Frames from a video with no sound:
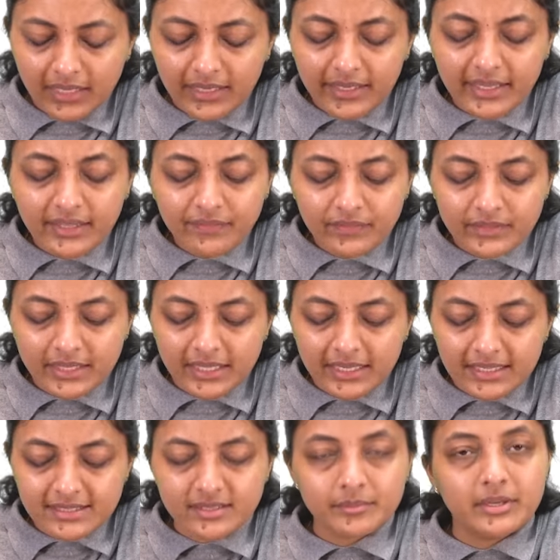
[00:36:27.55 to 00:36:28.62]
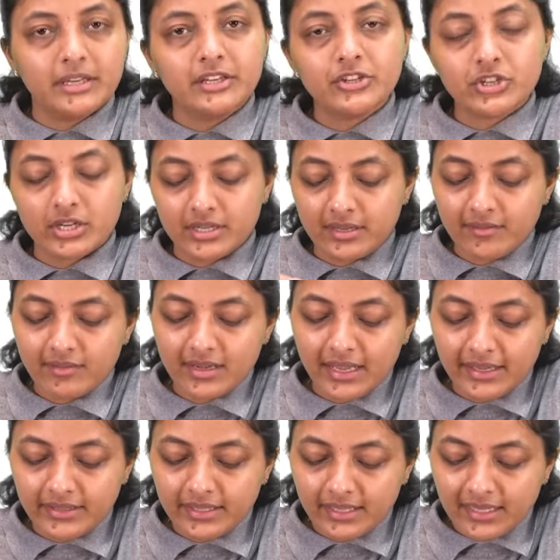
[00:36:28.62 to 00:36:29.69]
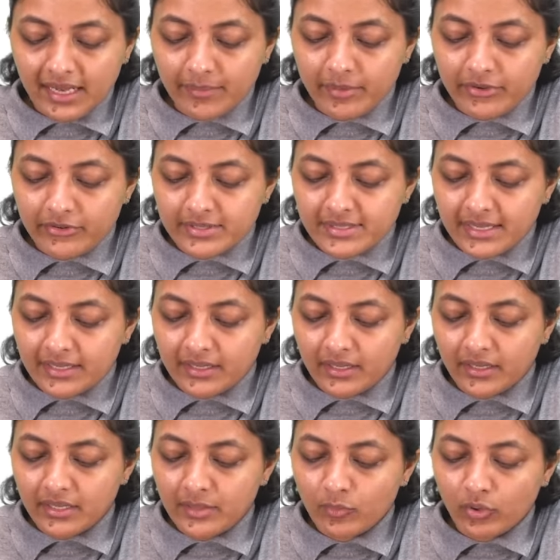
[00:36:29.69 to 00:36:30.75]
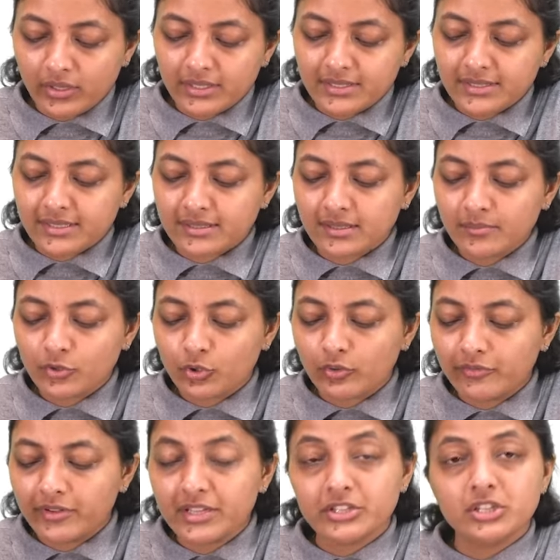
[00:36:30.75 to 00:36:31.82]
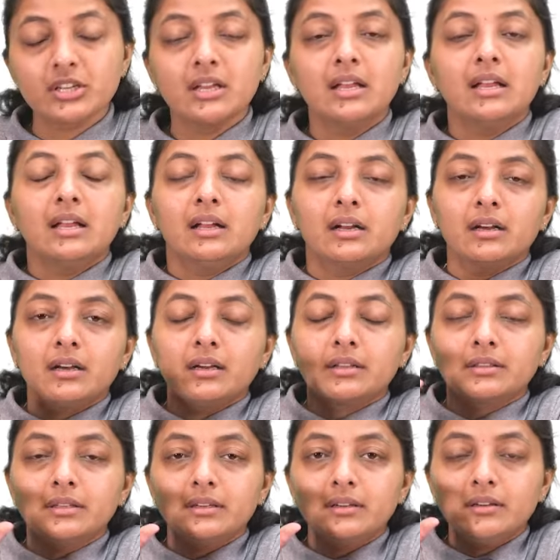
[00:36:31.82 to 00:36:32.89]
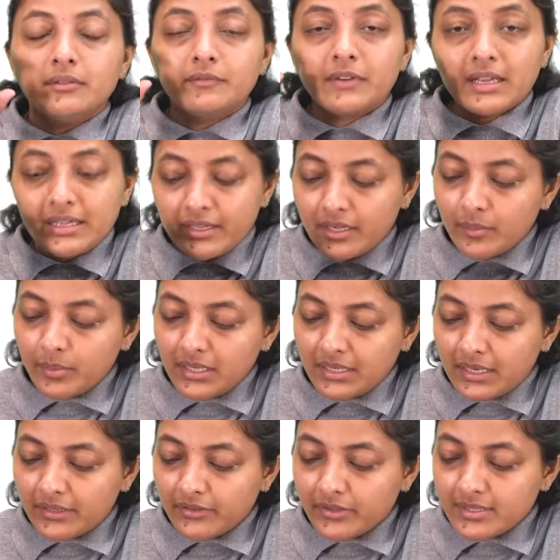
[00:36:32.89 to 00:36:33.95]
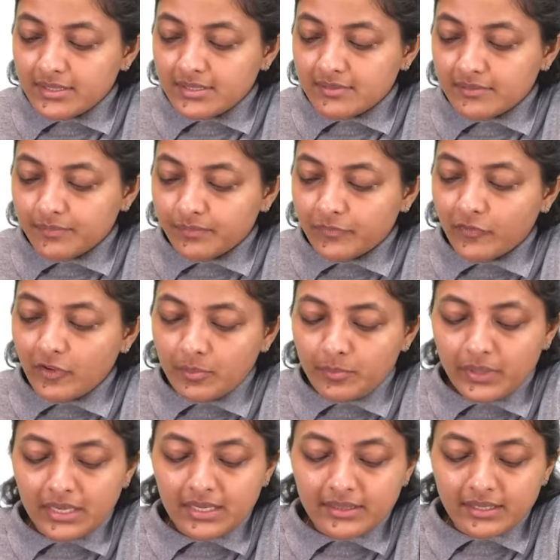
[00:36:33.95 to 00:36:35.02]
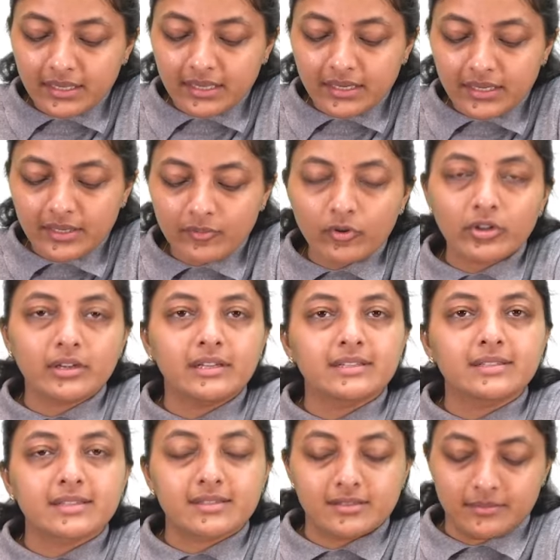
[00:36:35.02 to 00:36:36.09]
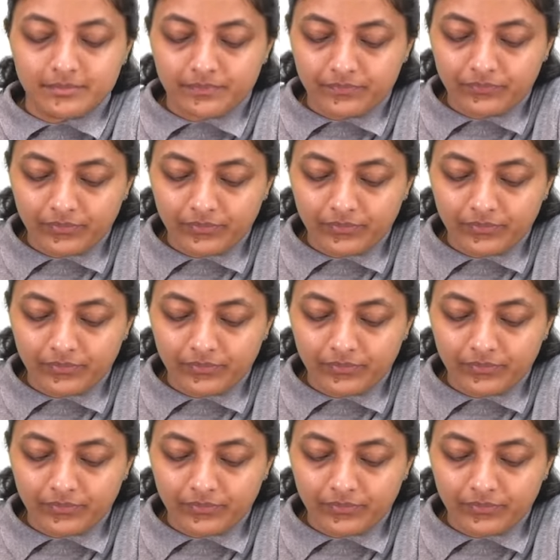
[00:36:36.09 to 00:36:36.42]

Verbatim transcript: Again, there are some initiatives like the climate risk and early warning system, through which uh, the vulnerable countries will build the early warning system.